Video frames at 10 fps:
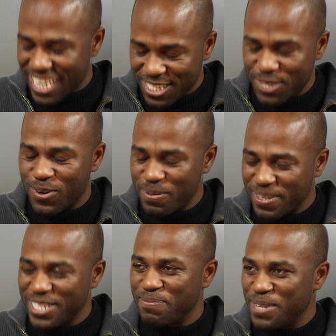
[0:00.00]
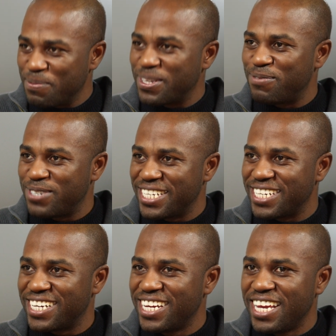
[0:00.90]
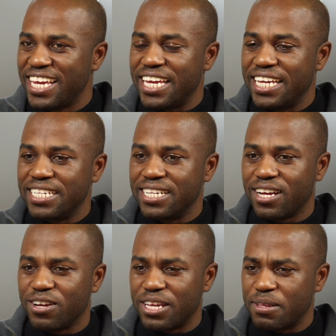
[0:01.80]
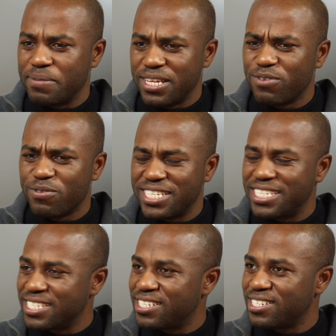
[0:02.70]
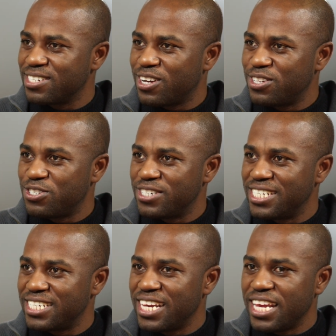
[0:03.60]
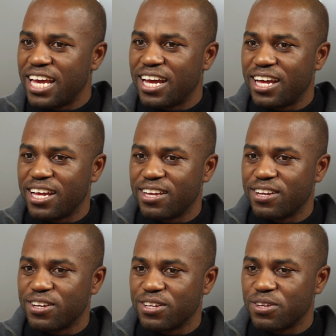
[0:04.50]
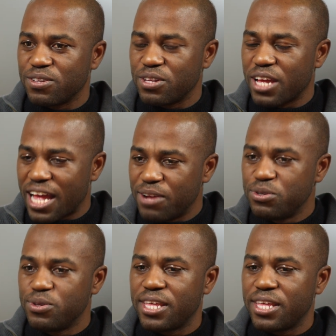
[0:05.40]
91 million people every year in, I believe, over 6 dozen countries. How do